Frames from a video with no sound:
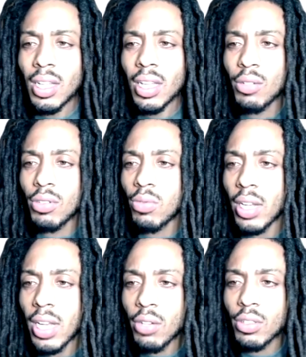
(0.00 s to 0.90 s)
It was one
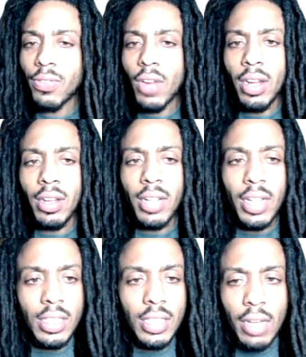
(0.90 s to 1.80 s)
that was fire that
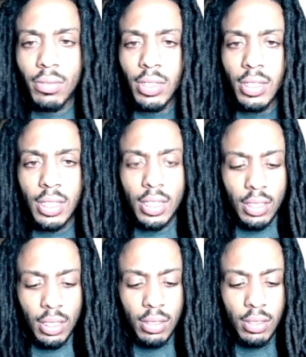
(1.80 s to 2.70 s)
Chadwick did
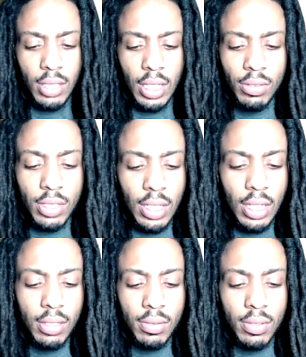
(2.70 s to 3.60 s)
though. It was
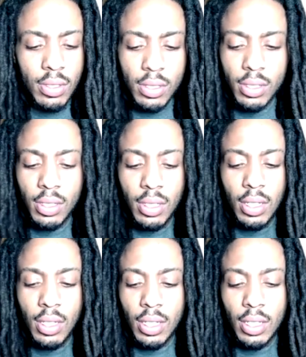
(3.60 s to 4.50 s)
another one.
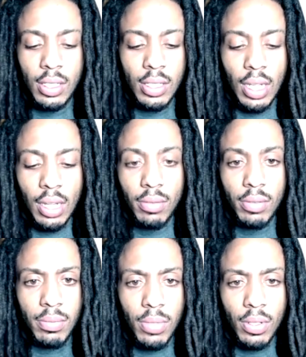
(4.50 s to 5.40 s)

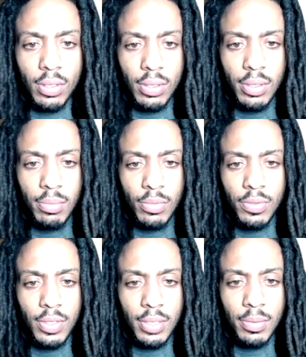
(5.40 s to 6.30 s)
Chadwick Boseman
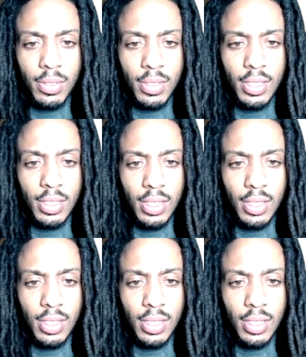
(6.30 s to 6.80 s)
movies. Let me see.